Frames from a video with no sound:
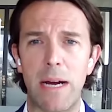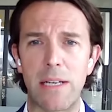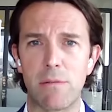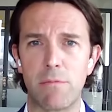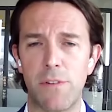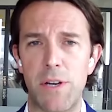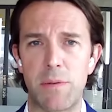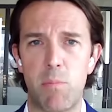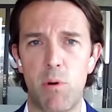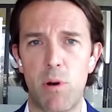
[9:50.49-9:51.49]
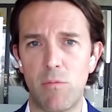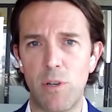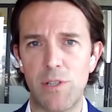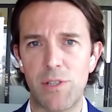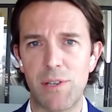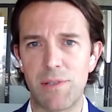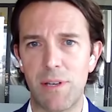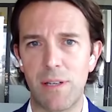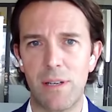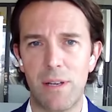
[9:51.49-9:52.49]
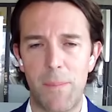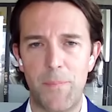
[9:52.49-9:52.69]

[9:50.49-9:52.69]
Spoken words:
back to the first point, which is that